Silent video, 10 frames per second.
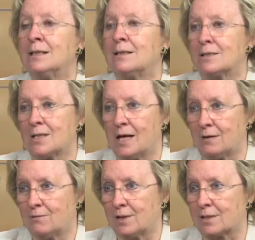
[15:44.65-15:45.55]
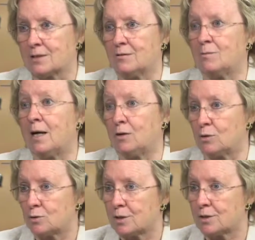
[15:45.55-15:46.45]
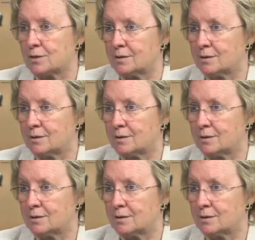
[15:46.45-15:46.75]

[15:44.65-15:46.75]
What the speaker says: the side effects of malnutrition.